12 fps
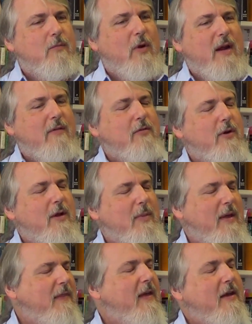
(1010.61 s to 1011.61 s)
right after a
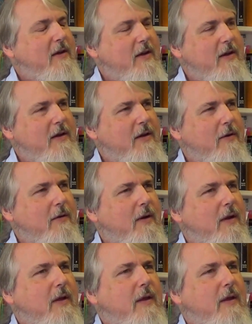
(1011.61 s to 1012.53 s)
Pantheacon here,